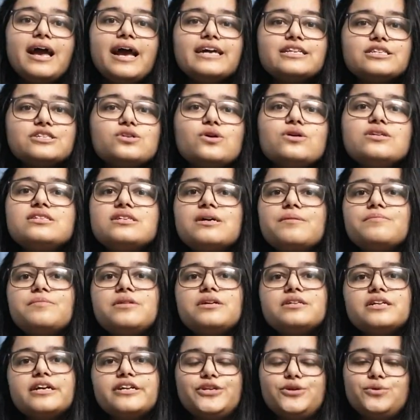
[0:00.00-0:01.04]
It's not
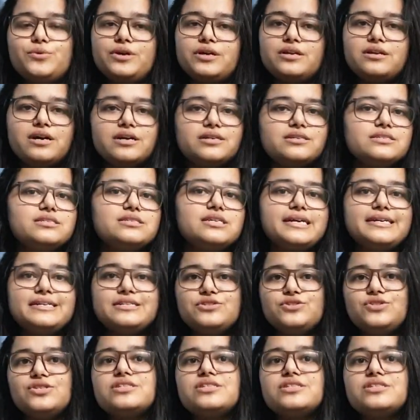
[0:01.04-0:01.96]
something that you can understand in